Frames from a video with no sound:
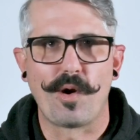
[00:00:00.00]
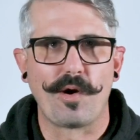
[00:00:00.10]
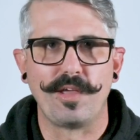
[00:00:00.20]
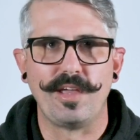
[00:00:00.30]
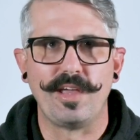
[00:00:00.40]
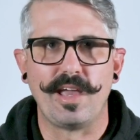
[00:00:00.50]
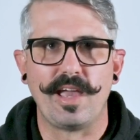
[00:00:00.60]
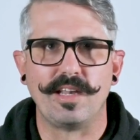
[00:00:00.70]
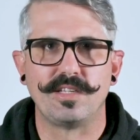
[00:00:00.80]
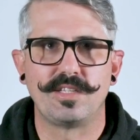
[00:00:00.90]
party
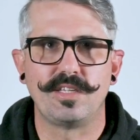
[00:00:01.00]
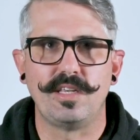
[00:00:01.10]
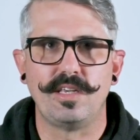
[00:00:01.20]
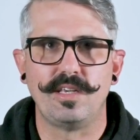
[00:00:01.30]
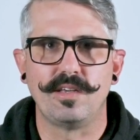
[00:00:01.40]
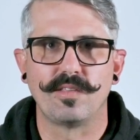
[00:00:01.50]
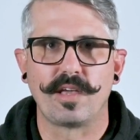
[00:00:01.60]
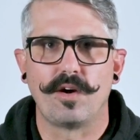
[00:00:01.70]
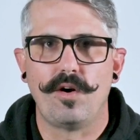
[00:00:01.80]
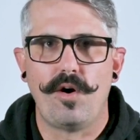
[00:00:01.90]
and see
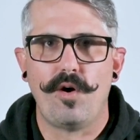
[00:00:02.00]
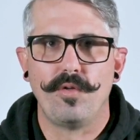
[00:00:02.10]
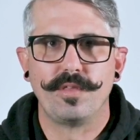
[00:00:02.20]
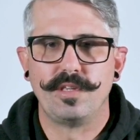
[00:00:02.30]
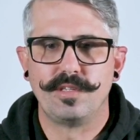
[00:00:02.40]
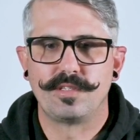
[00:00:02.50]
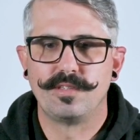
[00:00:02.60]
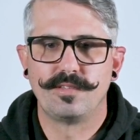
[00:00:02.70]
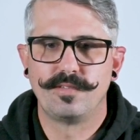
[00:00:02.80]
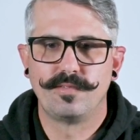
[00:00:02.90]
like all
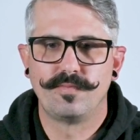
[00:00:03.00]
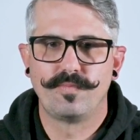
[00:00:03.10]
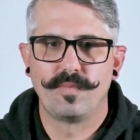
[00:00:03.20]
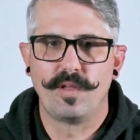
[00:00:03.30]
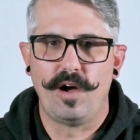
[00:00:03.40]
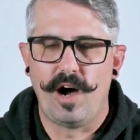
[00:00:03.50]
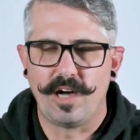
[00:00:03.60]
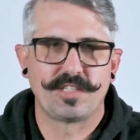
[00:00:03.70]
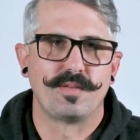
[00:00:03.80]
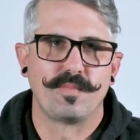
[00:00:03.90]
these
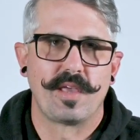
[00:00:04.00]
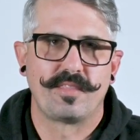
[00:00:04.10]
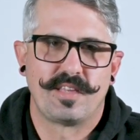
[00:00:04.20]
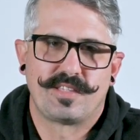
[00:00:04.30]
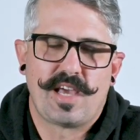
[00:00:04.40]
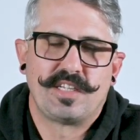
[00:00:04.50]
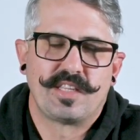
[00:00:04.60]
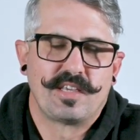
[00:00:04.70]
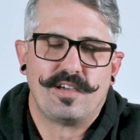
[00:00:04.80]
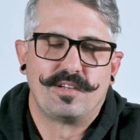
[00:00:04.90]
awesome, like, the sights
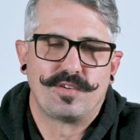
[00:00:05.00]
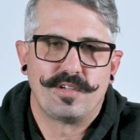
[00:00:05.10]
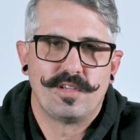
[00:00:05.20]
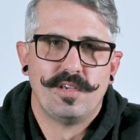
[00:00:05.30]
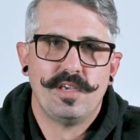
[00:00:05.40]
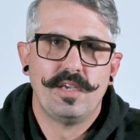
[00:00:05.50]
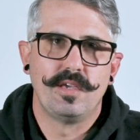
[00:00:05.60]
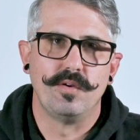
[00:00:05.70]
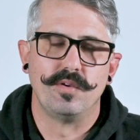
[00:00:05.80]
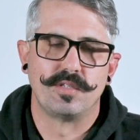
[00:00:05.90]
of the country.
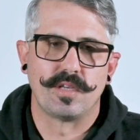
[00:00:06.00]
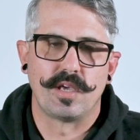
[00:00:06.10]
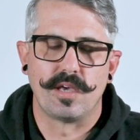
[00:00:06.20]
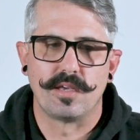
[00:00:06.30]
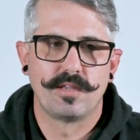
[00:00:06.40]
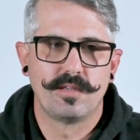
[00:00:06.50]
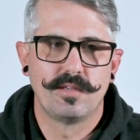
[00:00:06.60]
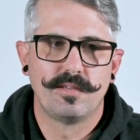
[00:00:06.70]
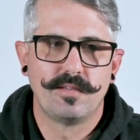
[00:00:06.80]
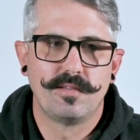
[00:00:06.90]
It was
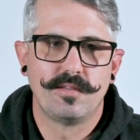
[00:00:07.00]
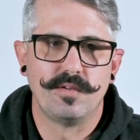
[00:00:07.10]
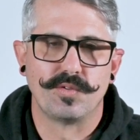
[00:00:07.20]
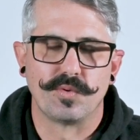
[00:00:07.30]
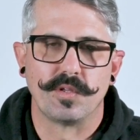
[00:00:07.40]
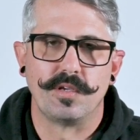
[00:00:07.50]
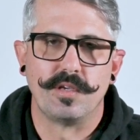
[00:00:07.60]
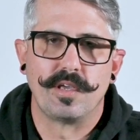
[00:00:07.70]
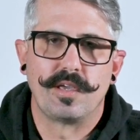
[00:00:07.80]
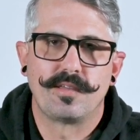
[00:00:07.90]

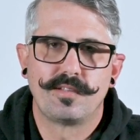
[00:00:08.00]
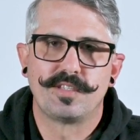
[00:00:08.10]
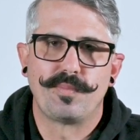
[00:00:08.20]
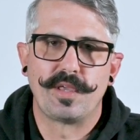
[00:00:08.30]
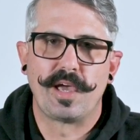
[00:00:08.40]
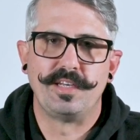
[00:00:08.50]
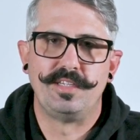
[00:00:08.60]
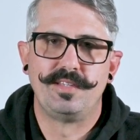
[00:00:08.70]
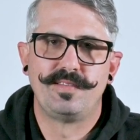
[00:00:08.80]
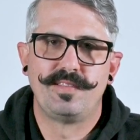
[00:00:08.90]
really like something I
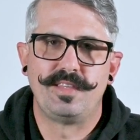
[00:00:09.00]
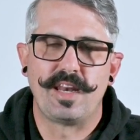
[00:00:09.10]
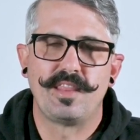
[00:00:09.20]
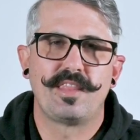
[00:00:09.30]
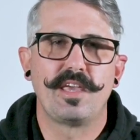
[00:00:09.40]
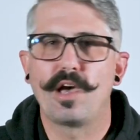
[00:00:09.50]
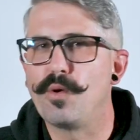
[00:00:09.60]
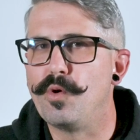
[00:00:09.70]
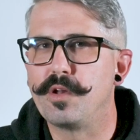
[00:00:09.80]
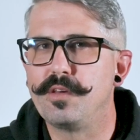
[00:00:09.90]
didn't think I
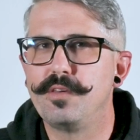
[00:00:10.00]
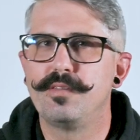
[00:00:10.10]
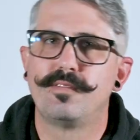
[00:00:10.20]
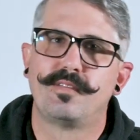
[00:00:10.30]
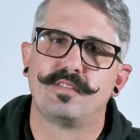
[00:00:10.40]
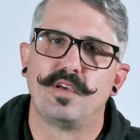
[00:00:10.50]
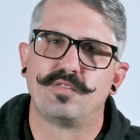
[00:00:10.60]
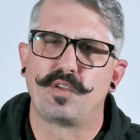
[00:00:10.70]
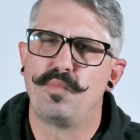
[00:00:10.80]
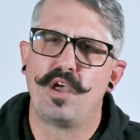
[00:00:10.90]
wanted, because I
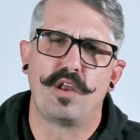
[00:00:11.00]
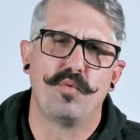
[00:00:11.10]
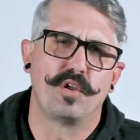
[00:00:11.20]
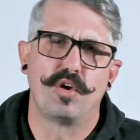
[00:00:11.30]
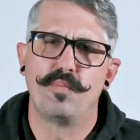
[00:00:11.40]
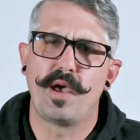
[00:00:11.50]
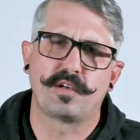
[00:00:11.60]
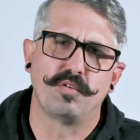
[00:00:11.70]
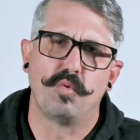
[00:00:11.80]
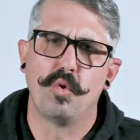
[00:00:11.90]
was like, man, I want to go
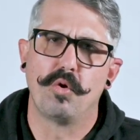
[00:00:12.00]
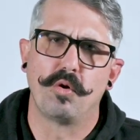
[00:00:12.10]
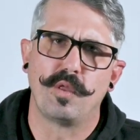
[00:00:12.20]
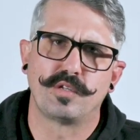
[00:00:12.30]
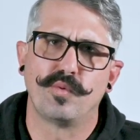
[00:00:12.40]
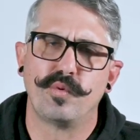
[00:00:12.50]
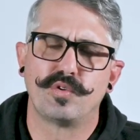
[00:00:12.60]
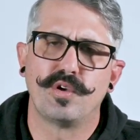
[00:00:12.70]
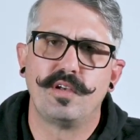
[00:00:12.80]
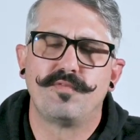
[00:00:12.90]
back to war. That's what we
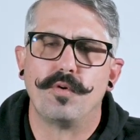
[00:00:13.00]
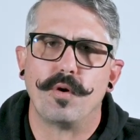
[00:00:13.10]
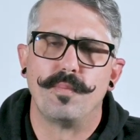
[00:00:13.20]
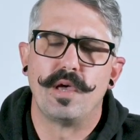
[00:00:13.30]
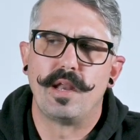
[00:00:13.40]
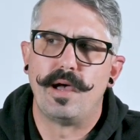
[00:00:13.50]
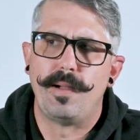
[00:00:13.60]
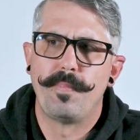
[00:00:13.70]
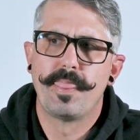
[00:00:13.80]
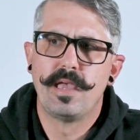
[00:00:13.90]
trained for. But